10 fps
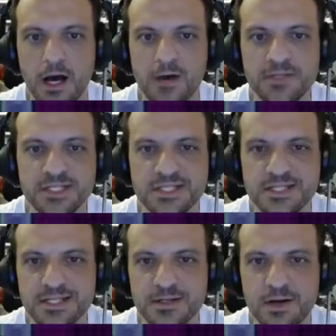I'm
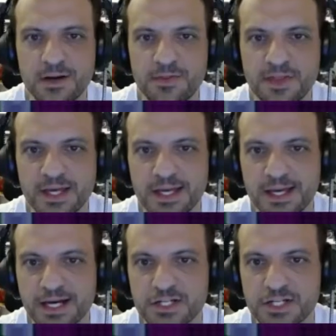just, you know, I'm
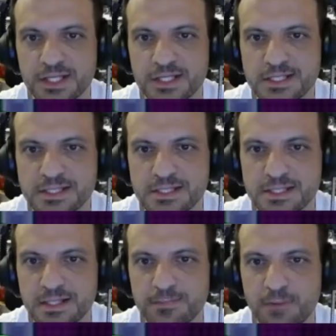thinking actually, these
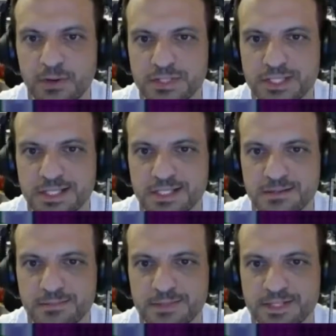bosses
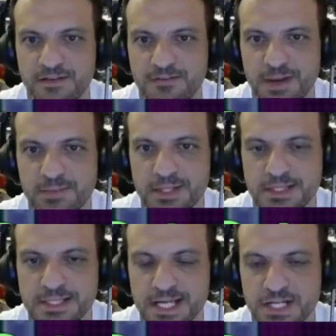and stuff, maybe
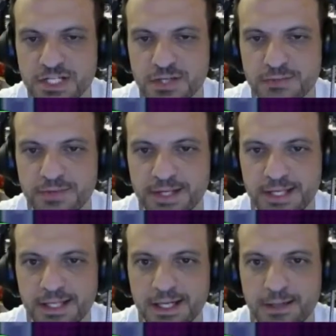this is actually a
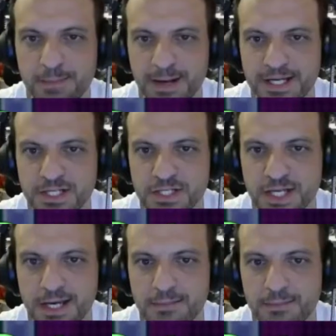re-packaged
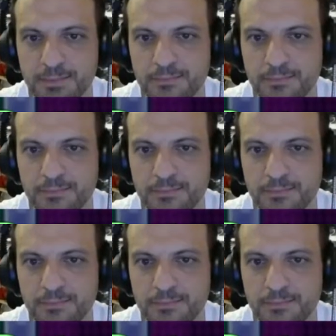game.